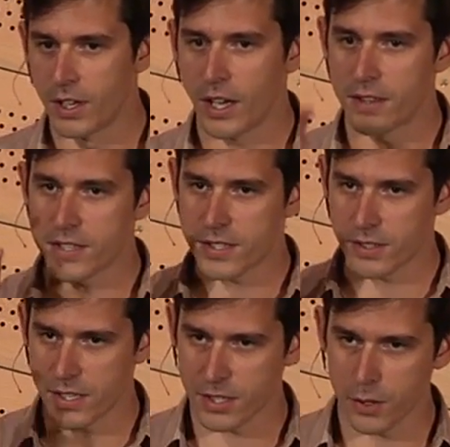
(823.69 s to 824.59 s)
And
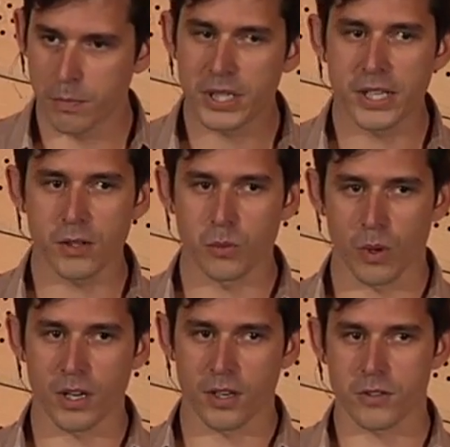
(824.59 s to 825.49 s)
this complete
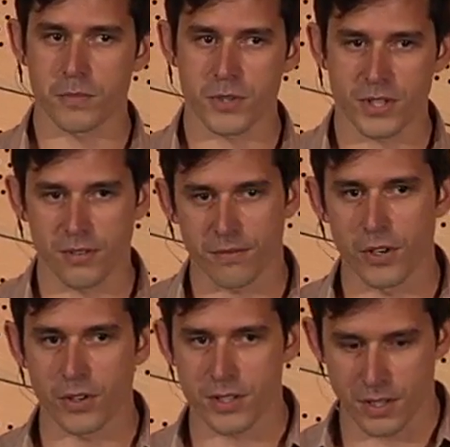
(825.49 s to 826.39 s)
100%
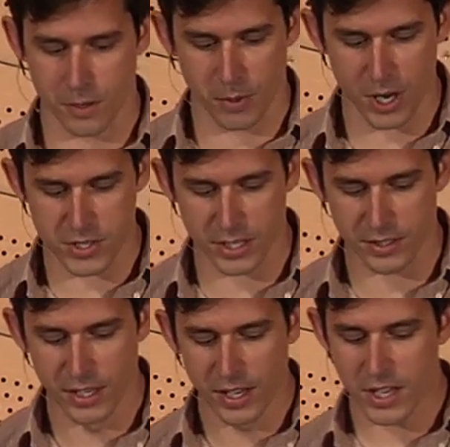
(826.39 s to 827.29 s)
focus on a
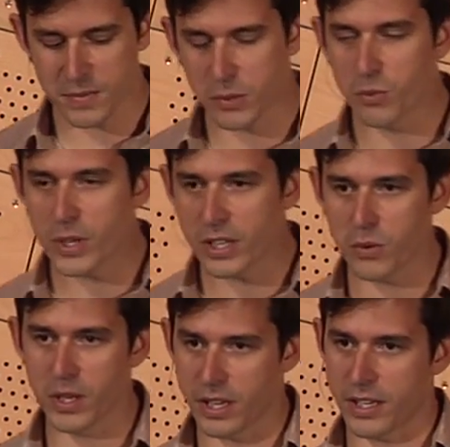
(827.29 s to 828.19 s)
project has been really,
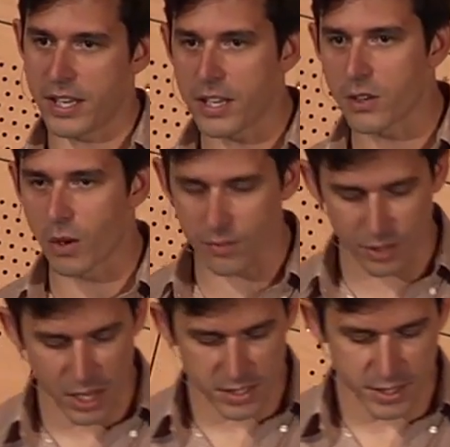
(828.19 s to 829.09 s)
really key to our
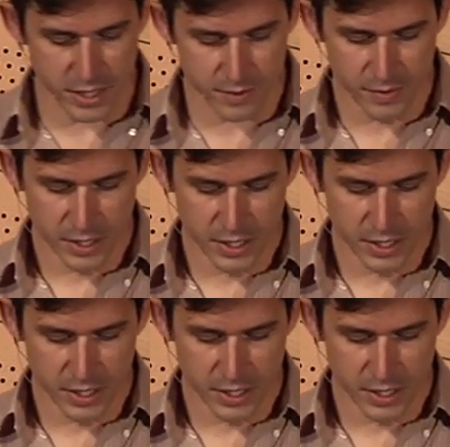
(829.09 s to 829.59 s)
velocity.